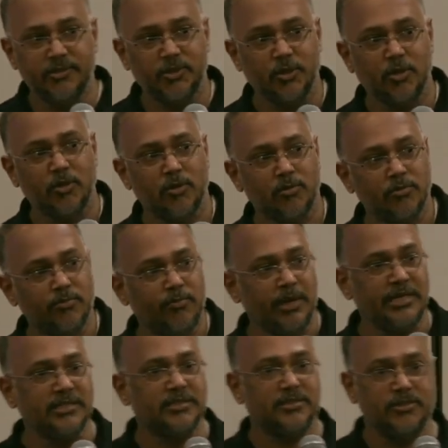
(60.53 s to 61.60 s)
So
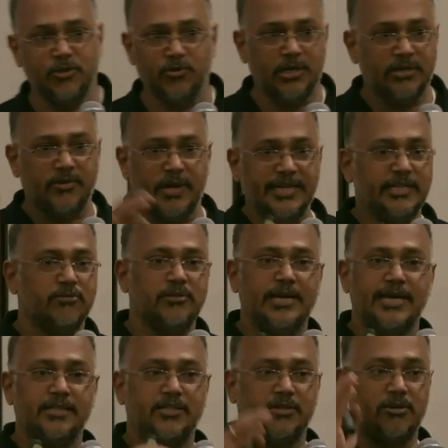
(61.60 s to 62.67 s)
please, you can write down the
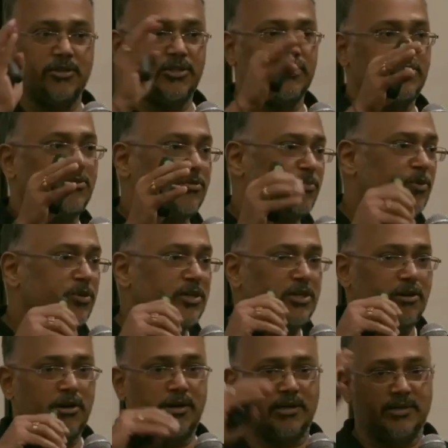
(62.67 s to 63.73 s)
answer on your notebook
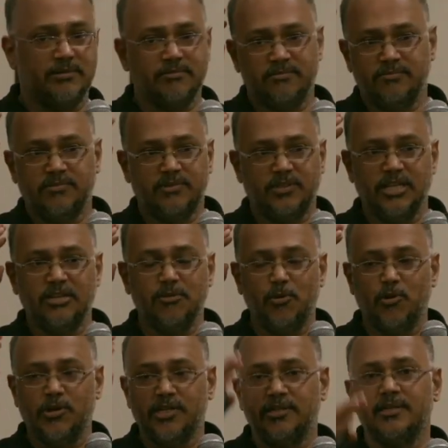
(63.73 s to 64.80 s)
or think
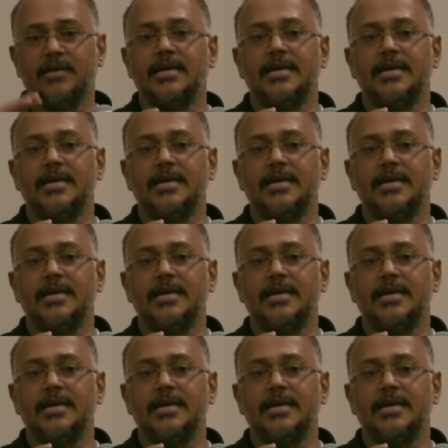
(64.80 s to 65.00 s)
about it.